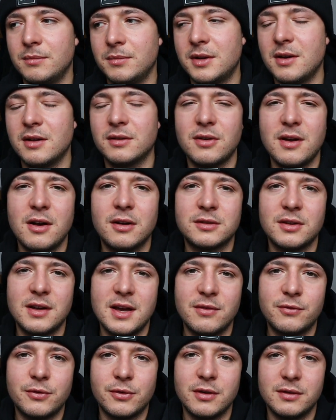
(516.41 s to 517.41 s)
Because you also
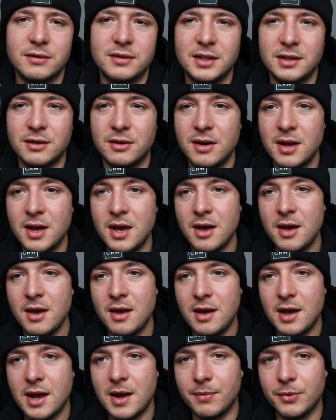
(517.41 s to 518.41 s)
have to consider
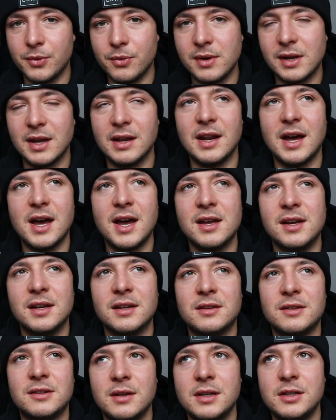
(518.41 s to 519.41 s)
I'm doing a
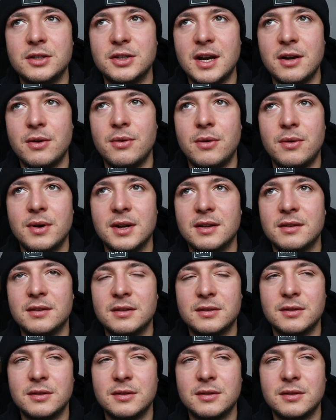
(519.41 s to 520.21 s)
diet in January,